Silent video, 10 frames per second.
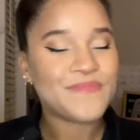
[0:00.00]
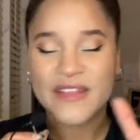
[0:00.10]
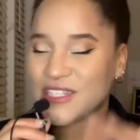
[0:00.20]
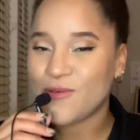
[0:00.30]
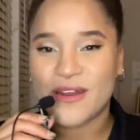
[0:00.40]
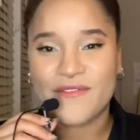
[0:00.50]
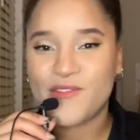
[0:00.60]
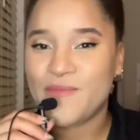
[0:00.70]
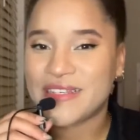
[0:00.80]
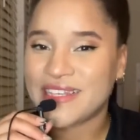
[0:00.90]
So whenever you're
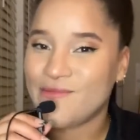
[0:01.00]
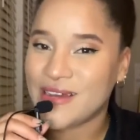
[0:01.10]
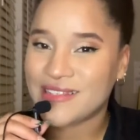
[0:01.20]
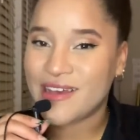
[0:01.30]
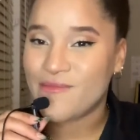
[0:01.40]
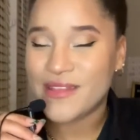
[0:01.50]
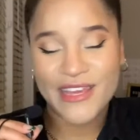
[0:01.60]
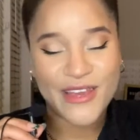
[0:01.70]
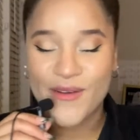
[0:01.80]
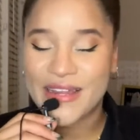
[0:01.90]
passing YSL, be
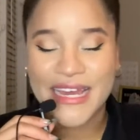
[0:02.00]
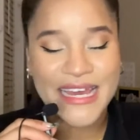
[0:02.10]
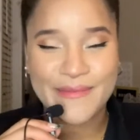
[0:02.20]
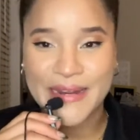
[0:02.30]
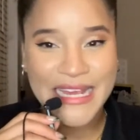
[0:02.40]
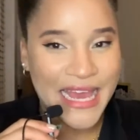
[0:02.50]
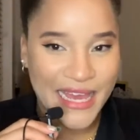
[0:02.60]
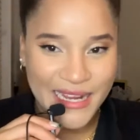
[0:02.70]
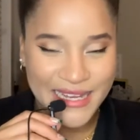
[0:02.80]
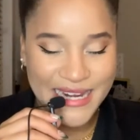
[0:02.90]
like, yo, can I get a
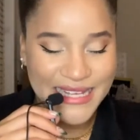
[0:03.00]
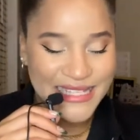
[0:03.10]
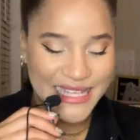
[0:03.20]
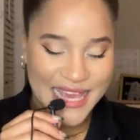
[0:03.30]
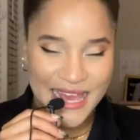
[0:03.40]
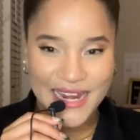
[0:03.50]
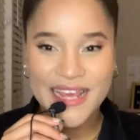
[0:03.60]
Manhattan? Can I see it?